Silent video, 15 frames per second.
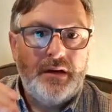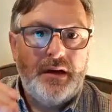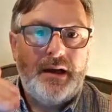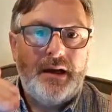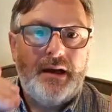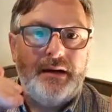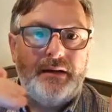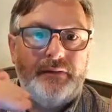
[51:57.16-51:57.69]

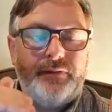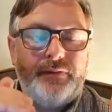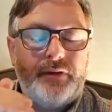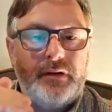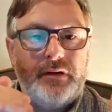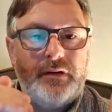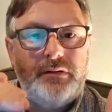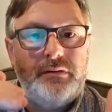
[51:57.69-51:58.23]
uh,
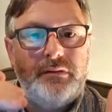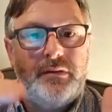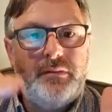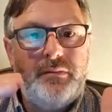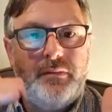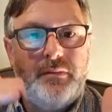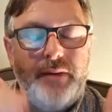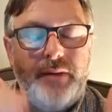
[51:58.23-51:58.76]
for
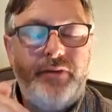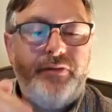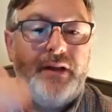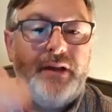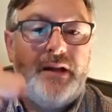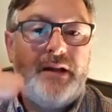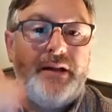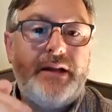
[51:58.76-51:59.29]
maybe
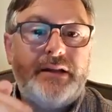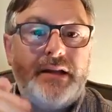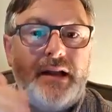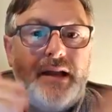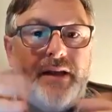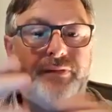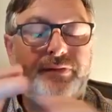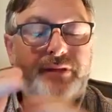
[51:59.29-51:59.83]
feeling that they
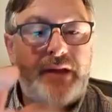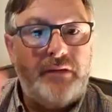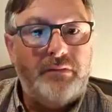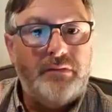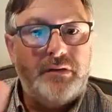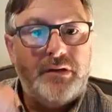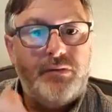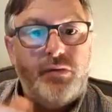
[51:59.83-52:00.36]
left
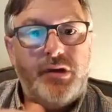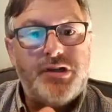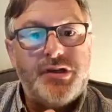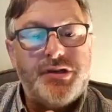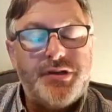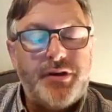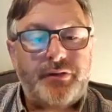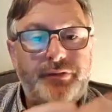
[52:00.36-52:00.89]
down the
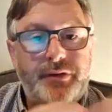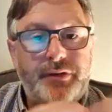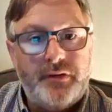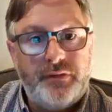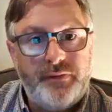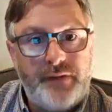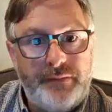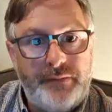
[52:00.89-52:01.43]
wishes of their
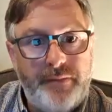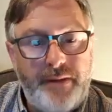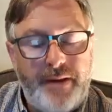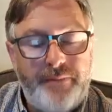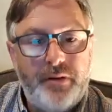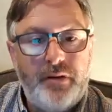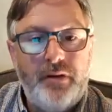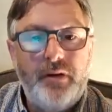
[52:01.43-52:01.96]
family
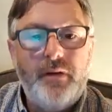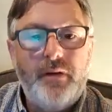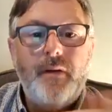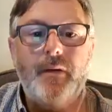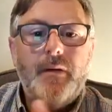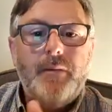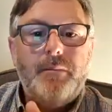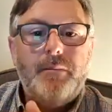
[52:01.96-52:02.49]
member.
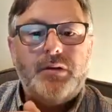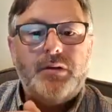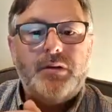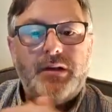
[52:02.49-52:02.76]
But the